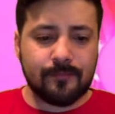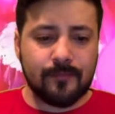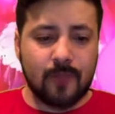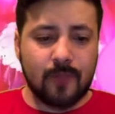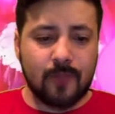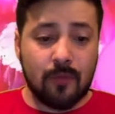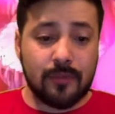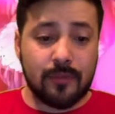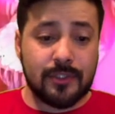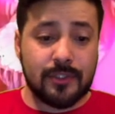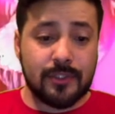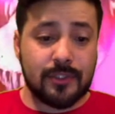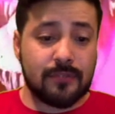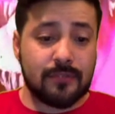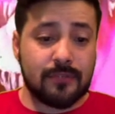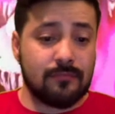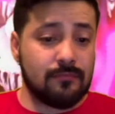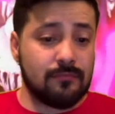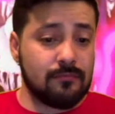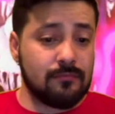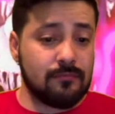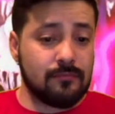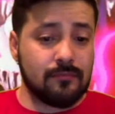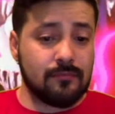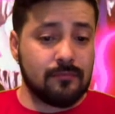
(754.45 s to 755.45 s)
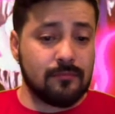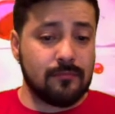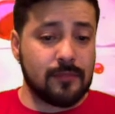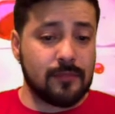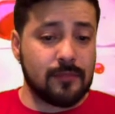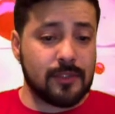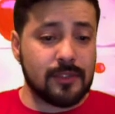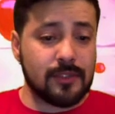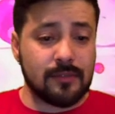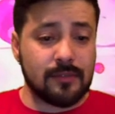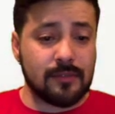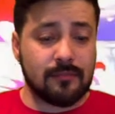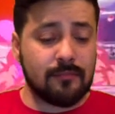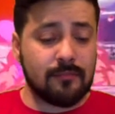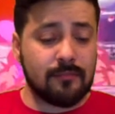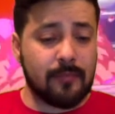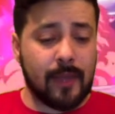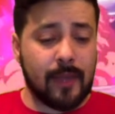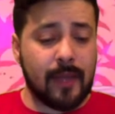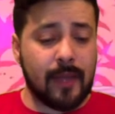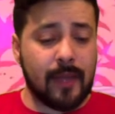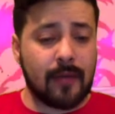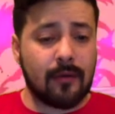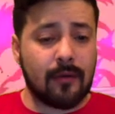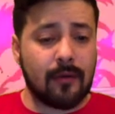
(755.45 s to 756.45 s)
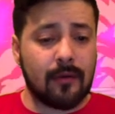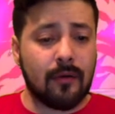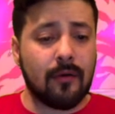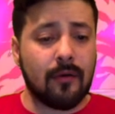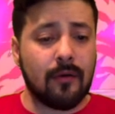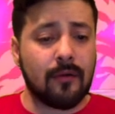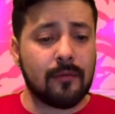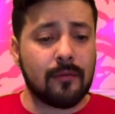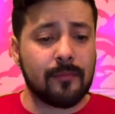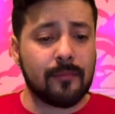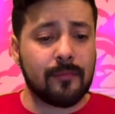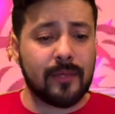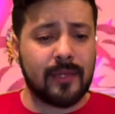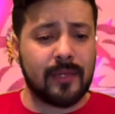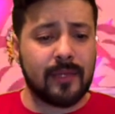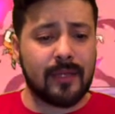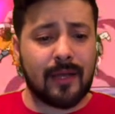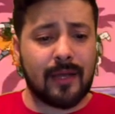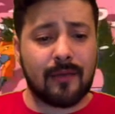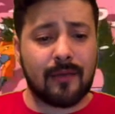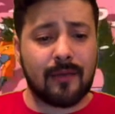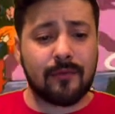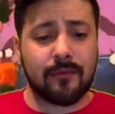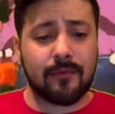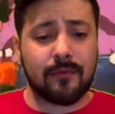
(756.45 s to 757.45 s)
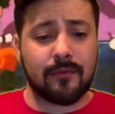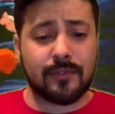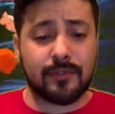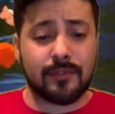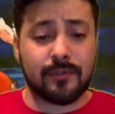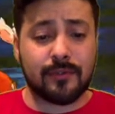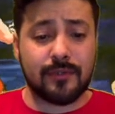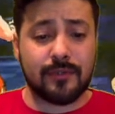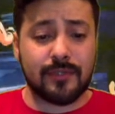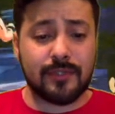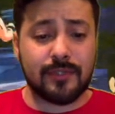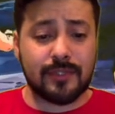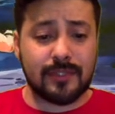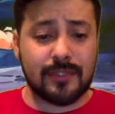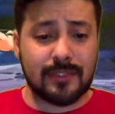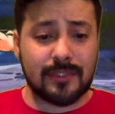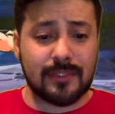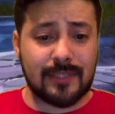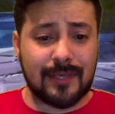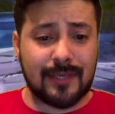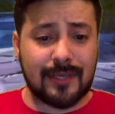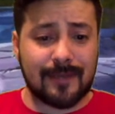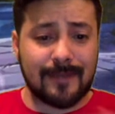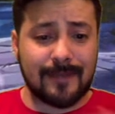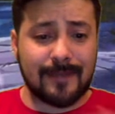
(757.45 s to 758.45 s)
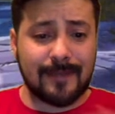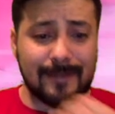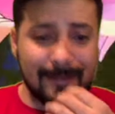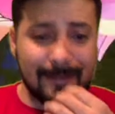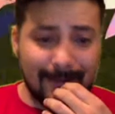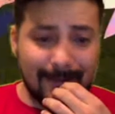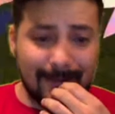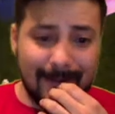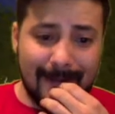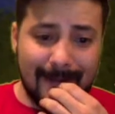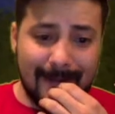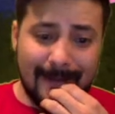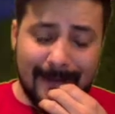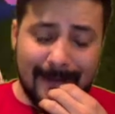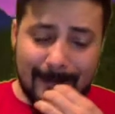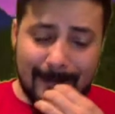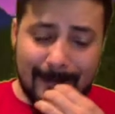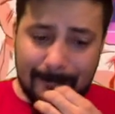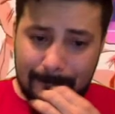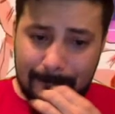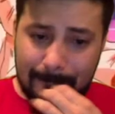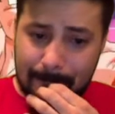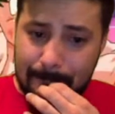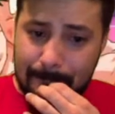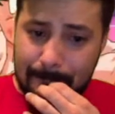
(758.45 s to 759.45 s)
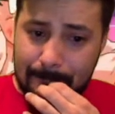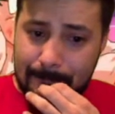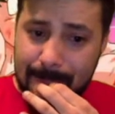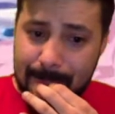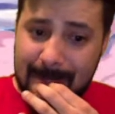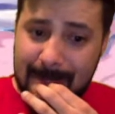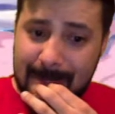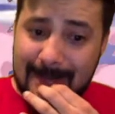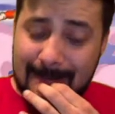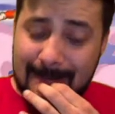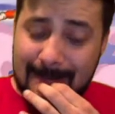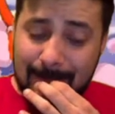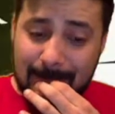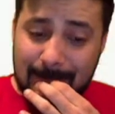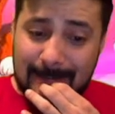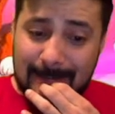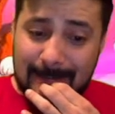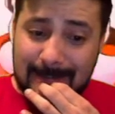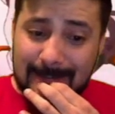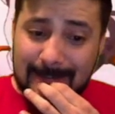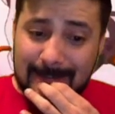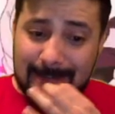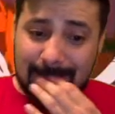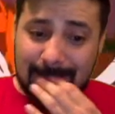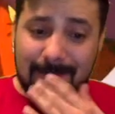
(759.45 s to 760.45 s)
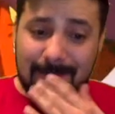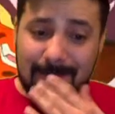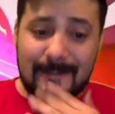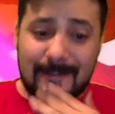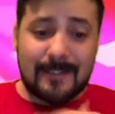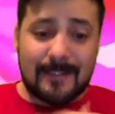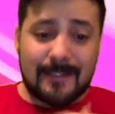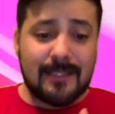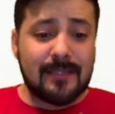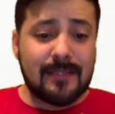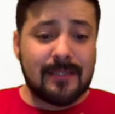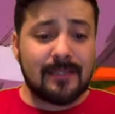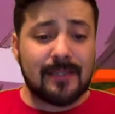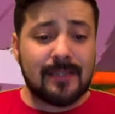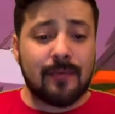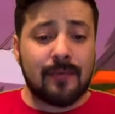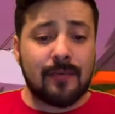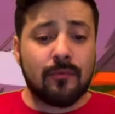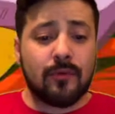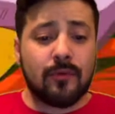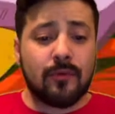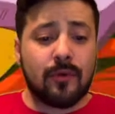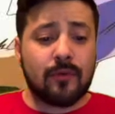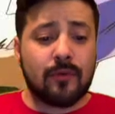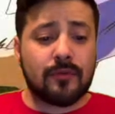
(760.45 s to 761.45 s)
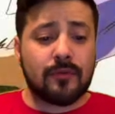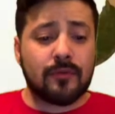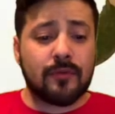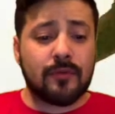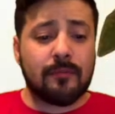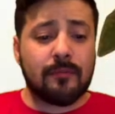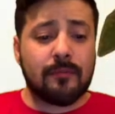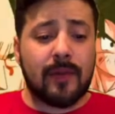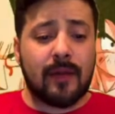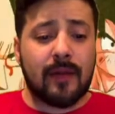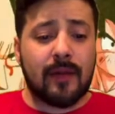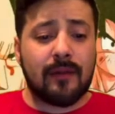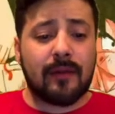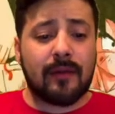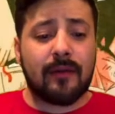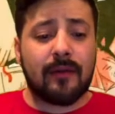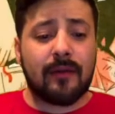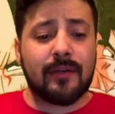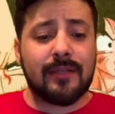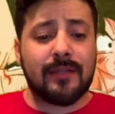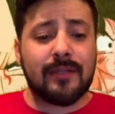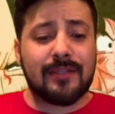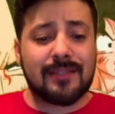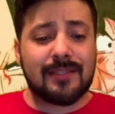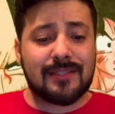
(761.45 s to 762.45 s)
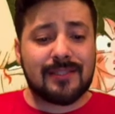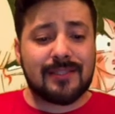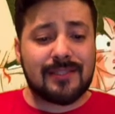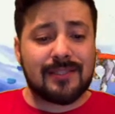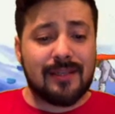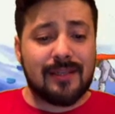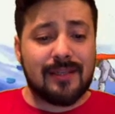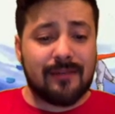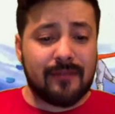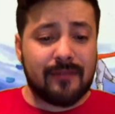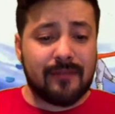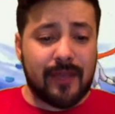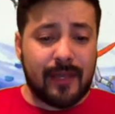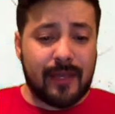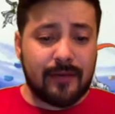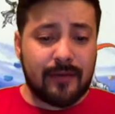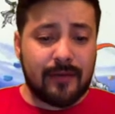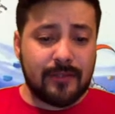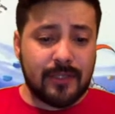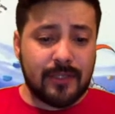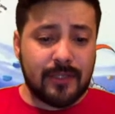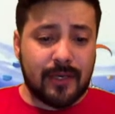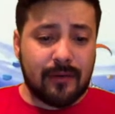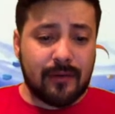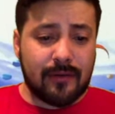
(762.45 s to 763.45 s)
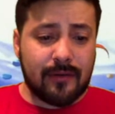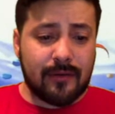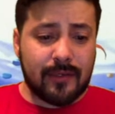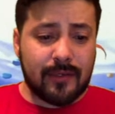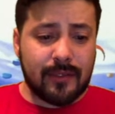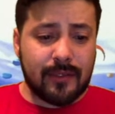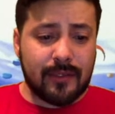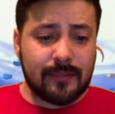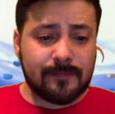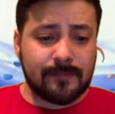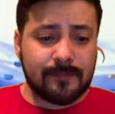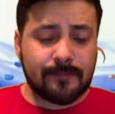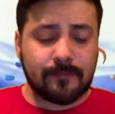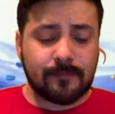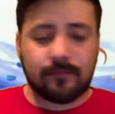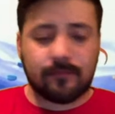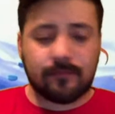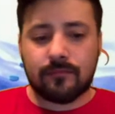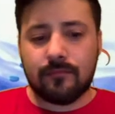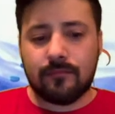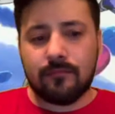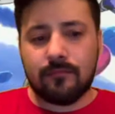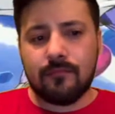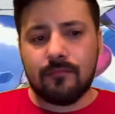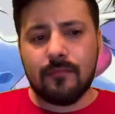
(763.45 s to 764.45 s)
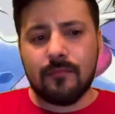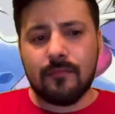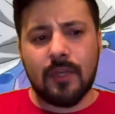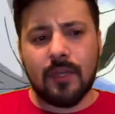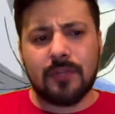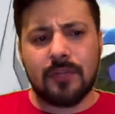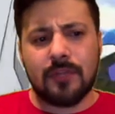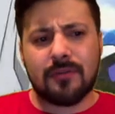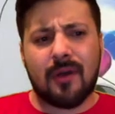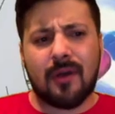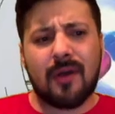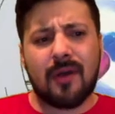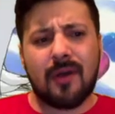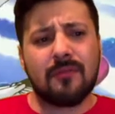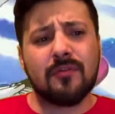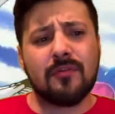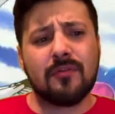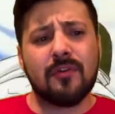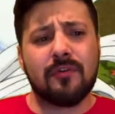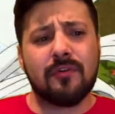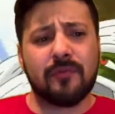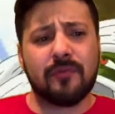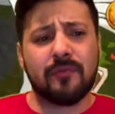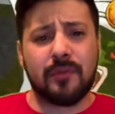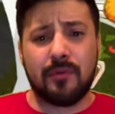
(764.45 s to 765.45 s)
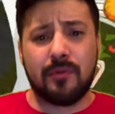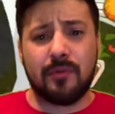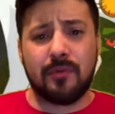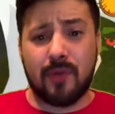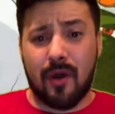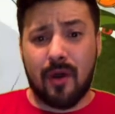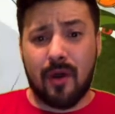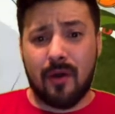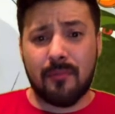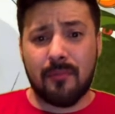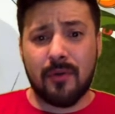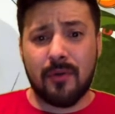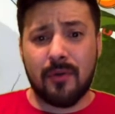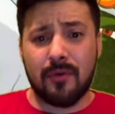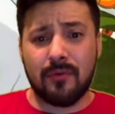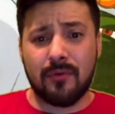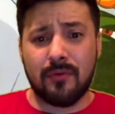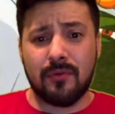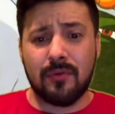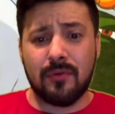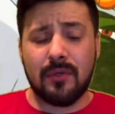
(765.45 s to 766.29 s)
which isn't bad at all. But again, I don't know what Surge is exactly. And with the sentence where it says it will go to the battle area instead of the energy area. So I don't know if when you combo